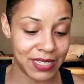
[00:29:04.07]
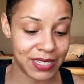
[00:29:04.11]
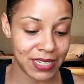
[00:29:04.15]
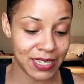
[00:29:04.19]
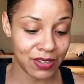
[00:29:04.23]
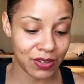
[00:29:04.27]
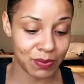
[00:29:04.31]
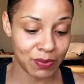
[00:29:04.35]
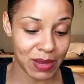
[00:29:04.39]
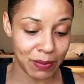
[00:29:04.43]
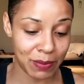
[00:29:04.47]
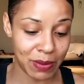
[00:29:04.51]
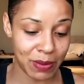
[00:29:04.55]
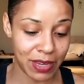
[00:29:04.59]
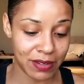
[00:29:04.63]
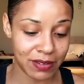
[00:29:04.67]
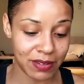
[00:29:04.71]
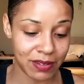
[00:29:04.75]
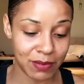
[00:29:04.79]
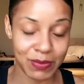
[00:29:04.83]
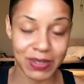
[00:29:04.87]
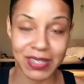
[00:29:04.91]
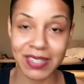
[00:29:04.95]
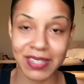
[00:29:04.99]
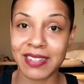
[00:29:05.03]
sealed my
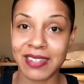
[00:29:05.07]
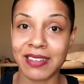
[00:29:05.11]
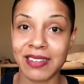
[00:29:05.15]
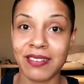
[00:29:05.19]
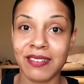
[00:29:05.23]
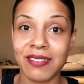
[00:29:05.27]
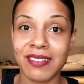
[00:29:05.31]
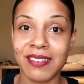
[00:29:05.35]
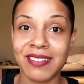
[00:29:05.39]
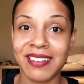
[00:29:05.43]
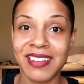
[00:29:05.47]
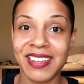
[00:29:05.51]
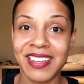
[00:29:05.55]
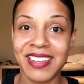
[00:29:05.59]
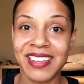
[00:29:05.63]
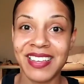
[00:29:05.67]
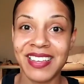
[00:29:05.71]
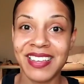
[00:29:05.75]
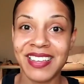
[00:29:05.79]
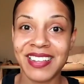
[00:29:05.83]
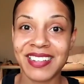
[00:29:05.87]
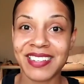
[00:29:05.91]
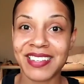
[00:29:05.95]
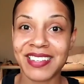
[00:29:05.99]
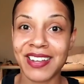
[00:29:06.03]
painting, but still,
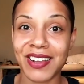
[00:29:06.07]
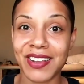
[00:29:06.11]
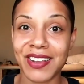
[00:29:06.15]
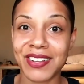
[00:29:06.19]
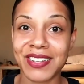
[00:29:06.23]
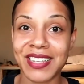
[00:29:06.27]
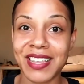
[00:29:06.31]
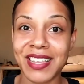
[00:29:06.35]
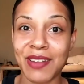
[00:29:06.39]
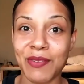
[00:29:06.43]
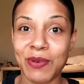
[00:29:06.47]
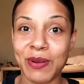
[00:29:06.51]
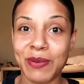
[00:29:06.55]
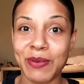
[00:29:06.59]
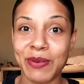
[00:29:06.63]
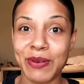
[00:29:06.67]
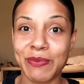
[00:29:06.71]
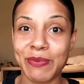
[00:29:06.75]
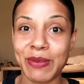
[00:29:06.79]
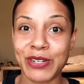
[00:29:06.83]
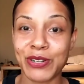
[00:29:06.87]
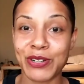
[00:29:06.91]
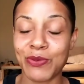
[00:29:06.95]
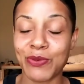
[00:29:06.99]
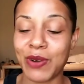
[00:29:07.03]
it's not good to get a
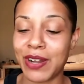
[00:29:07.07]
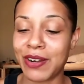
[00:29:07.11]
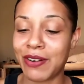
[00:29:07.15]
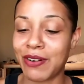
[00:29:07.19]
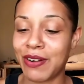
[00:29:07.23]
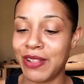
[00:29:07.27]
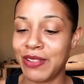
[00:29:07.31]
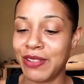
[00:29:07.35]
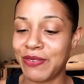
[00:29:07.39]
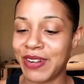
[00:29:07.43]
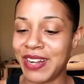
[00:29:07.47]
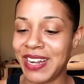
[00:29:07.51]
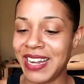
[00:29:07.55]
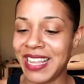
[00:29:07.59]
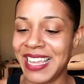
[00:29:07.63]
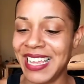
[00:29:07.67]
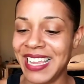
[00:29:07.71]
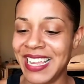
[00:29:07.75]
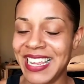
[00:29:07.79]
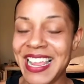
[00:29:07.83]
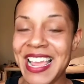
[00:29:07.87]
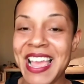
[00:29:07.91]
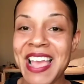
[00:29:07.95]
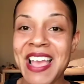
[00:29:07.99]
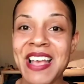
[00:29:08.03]
bunch of water all over it.
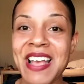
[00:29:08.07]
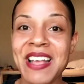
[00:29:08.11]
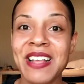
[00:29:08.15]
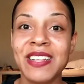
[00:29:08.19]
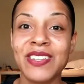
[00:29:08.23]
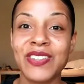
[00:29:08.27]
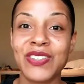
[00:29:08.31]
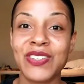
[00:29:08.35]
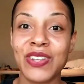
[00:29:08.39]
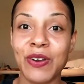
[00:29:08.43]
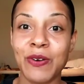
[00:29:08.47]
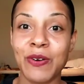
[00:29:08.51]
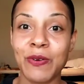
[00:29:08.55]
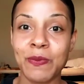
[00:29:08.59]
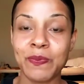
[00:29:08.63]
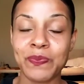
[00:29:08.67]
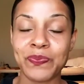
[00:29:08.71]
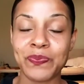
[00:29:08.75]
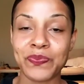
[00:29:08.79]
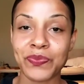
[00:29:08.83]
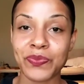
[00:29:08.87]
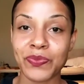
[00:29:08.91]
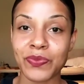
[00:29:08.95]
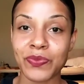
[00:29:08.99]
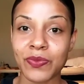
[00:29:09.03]
So
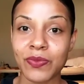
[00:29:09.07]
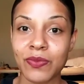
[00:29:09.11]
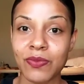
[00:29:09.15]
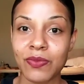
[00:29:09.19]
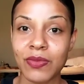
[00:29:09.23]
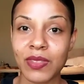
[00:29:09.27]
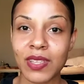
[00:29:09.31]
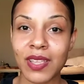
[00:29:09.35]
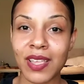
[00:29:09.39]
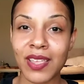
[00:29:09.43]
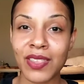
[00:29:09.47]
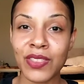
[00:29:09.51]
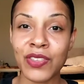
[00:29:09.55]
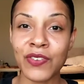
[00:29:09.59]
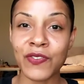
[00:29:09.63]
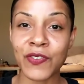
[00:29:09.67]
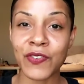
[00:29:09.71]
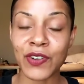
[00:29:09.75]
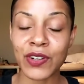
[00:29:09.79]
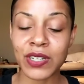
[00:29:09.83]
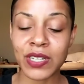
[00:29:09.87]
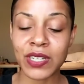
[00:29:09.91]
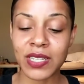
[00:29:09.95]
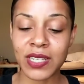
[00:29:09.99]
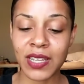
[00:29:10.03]
the
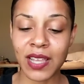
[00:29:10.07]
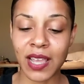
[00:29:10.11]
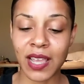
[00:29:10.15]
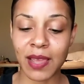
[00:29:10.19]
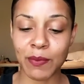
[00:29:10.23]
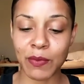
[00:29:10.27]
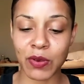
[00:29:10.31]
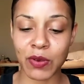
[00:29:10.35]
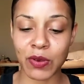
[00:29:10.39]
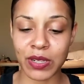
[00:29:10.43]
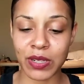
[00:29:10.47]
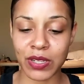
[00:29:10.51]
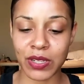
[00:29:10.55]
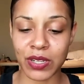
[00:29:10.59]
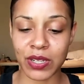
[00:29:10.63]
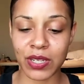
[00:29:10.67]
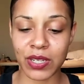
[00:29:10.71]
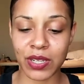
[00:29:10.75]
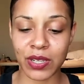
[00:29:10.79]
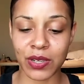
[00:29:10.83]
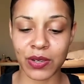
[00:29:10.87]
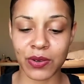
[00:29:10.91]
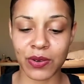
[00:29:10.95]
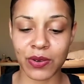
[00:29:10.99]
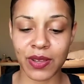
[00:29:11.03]
first thing I'm going to
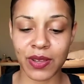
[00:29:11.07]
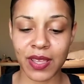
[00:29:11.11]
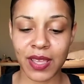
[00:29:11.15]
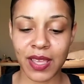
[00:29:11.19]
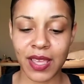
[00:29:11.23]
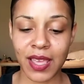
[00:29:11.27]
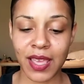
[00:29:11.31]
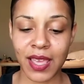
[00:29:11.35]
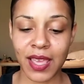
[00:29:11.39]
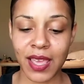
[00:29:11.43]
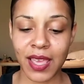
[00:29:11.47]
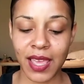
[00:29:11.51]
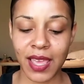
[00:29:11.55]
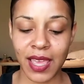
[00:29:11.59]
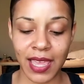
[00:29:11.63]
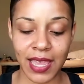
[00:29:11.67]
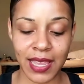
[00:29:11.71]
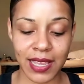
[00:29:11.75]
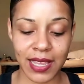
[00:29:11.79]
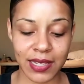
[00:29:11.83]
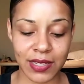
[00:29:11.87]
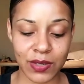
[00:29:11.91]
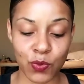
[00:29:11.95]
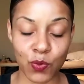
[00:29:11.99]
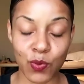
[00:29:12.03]
do
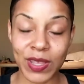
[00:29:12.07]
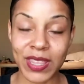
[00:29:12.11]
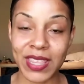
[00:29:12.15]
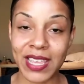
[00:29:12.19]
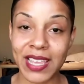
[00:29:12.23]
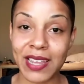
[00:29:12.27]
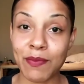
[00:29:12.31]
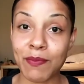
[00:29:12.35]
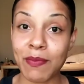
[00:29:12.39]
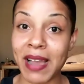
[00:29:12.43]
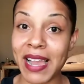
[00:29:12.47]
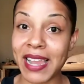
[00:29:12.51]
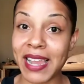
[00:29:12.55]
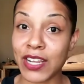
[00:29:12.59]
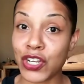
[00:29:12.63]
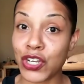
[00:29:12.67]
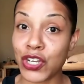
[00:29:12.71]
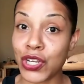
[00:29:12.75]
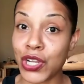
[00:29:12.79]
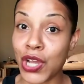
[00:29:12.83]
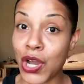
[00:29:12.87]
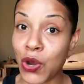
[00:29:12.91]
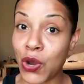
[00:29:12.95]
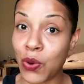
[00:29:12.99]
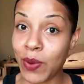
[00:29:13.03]
is, within my
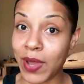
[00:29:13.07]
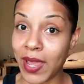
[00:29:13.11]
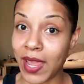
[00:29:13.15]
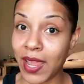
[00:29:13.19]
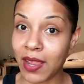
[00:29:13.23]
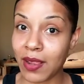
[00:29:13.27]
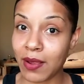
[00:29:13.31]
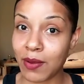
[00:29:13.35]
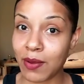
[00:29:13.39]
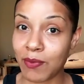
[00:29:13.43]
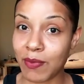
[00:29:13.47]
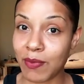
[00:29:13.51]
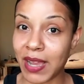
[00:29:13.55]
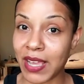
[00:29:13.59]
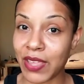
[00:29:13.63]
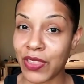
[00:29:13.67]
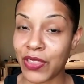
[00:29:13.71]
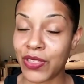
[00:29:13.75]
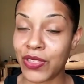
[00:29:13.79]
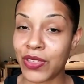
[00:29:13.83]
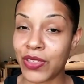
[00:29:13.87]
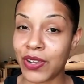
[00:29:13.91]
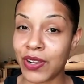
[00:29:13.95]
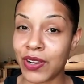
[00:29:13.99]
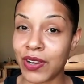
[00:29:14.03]
knowing, my
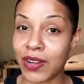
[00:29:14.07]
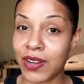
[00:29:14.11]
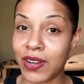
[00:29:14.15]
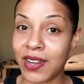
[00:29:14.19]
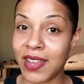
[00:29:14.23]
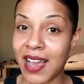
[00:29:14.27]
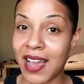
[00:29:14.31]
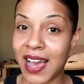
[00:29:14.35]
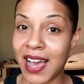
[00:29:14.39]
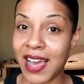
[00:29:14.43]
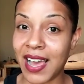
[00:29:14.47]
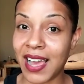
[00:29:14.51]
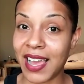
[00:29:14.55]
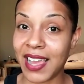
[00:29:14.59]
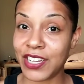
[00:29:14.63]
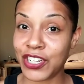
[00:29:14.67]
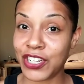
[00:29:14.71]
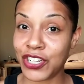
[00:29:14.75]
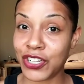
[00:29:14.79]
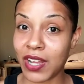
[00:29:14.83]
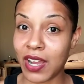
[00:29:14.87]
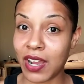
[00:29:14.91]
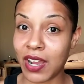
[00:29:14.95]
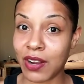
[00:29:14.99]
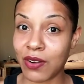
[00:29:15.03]
third eye
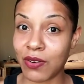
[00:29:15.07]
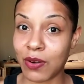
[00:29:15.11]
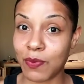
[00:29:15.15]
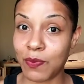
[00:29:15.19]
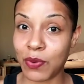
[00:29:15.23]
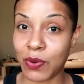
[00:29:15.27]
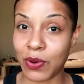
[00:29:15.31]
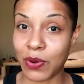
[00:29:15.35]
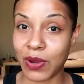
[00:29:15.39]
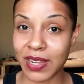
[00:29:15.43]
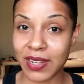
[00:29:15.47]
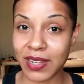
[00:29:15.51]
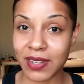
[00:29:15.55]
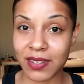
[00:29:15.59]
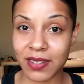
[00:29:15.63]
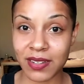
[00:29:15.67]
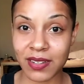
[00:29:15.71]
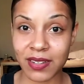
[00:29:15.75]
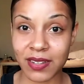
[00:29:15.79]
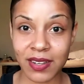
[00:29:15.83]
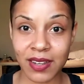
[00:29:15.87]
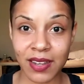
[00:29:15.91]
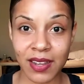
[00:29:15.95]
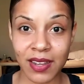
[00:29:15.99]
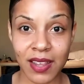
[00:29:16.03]
chakra point,